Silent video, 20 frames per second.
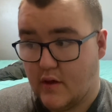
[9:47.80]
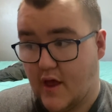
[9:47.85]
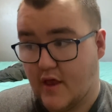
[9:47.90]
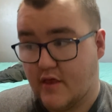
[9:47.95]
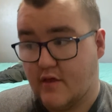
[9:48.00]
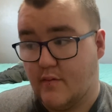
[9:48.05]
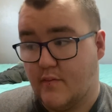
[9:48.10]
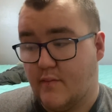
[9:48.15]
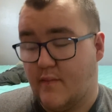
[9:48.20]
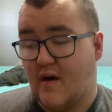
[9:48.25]

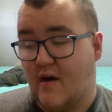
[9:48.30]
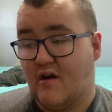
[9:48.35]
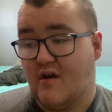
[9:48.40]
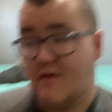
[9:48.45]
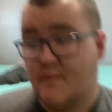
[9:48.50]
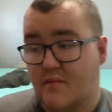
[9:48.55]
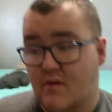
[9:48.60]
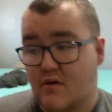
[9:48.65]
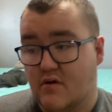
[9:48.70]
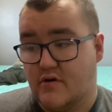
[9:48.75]
So
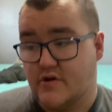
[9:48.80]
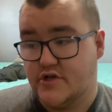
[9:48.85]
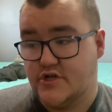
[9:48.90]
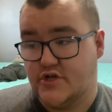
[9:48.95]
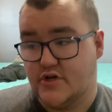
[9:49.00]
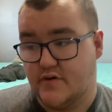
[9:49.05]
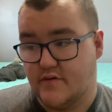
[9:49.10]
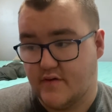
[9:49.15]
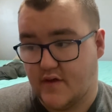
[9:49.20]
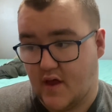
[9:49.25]
Malcolm Merlyn
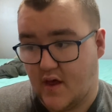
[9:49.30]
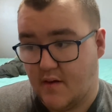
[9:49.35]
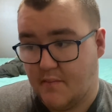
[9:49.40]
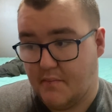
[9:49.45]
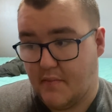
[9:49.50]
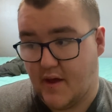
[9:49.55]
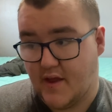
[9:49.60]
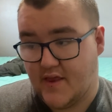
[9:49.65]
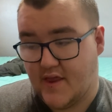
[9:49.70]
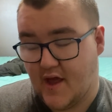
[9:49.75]
shows up,
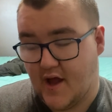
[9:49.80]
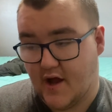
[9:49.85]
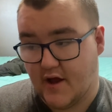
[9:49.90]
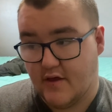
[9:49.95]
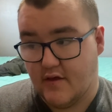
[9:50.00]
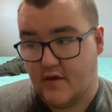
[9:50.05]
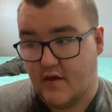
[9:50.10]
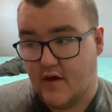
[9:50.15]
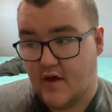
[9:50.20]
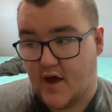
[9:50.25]

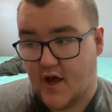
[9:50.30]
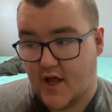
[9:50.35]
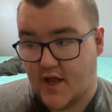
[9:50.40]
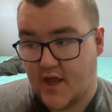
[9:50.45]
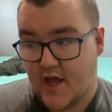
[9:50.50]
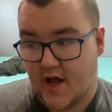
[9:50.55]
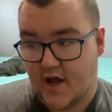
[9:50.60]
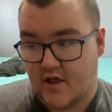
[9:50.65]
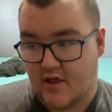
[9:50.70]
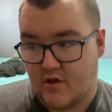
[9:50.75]

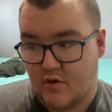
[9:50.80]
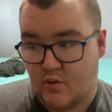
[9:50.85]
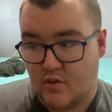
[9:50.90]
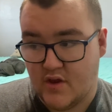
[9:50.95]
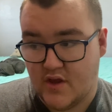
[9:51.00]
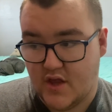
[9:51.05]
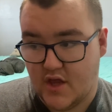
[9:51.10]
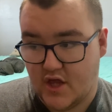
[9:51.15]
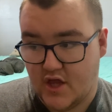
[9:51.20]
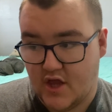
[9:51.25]
attacks
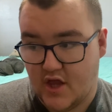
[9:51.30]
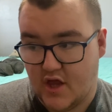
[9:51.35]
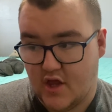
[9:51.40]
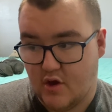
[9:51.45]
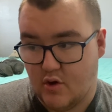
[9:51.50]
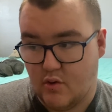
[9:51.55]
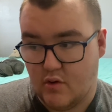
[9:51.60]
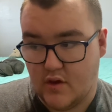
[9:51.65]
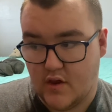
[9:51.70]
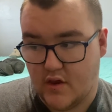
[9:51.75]
Quentin, and
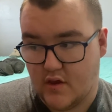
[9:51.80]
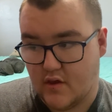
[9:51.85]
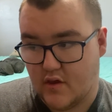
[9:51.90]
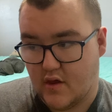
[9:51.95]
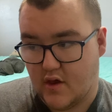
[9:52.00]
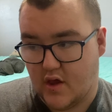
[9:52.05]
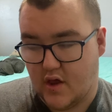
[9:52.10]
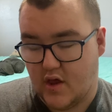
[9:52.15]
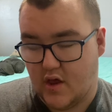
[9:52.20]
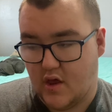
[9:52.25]
Quentin's
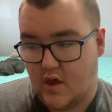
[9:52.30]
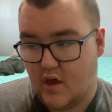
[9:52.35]
like,